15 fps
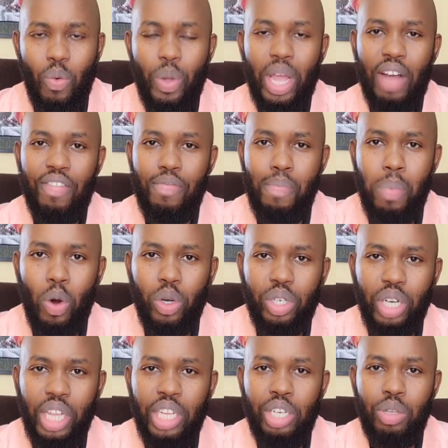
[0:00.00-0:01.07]
We have
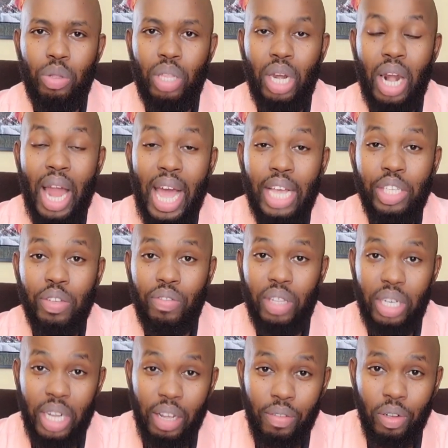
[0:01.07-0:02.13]
bought into the lies of
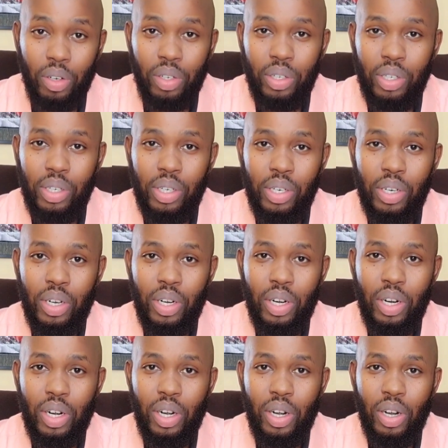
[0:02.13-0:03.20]
the devil,
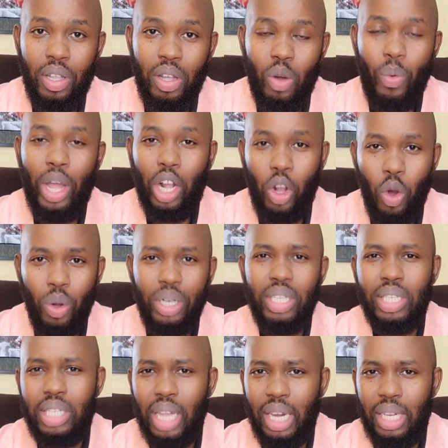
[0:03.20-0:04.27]
where God
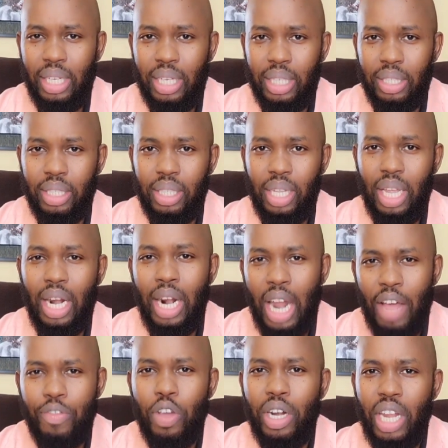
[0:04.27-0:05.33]
is telling us,
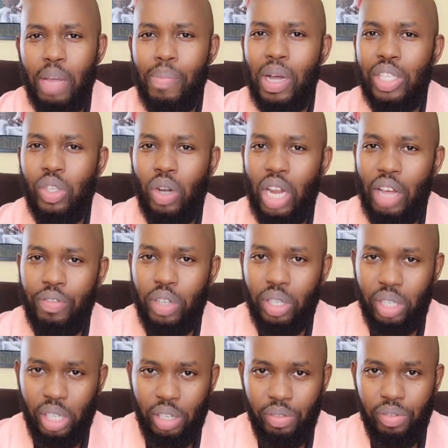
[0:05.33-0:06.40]
love your neighbor as you love
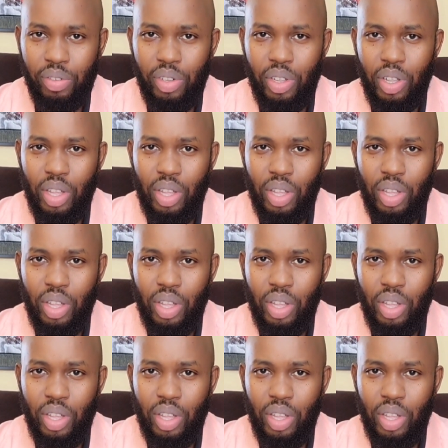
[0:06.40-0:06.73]
yourself.